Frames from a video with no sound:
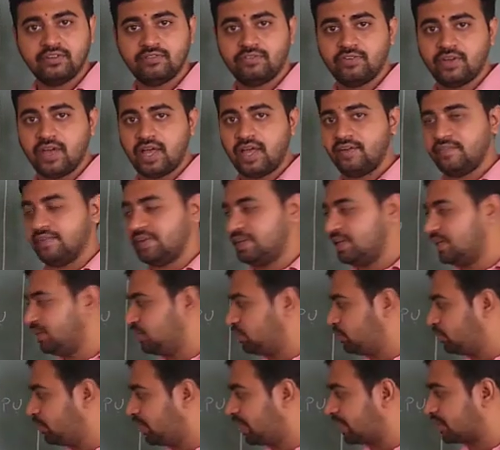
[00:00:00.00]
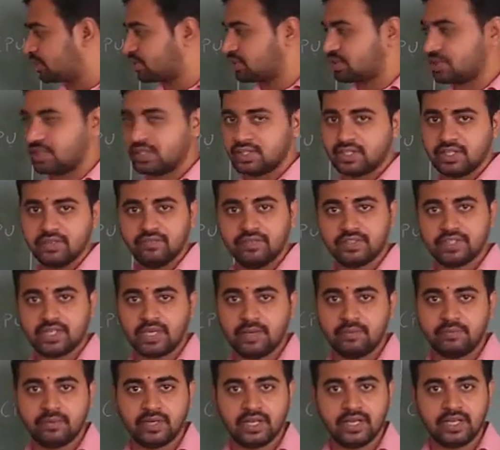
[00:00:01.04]
If you have any new extra thing which
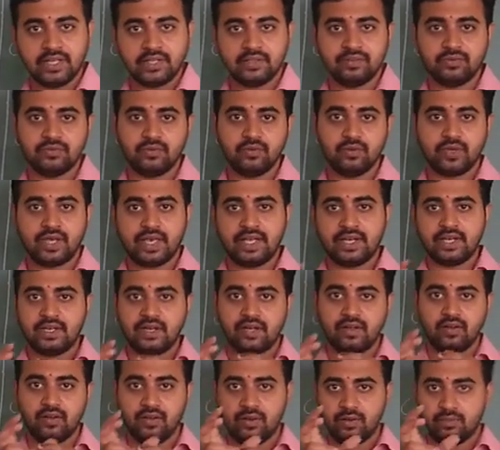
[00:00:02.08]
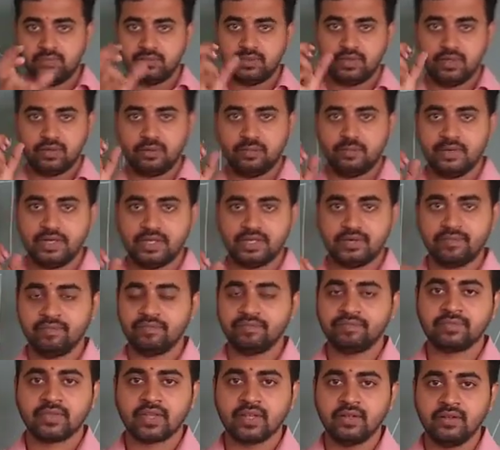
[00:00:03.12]
I am telling, you can observe
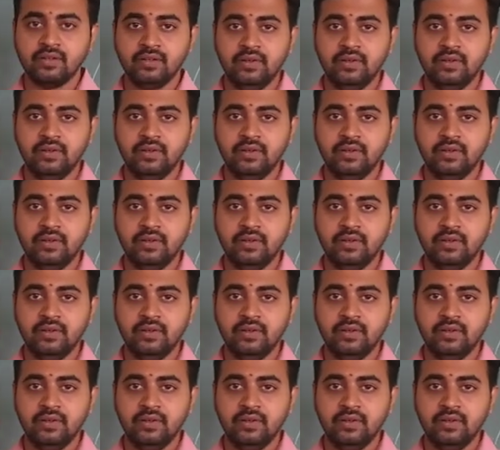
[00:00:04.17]
it.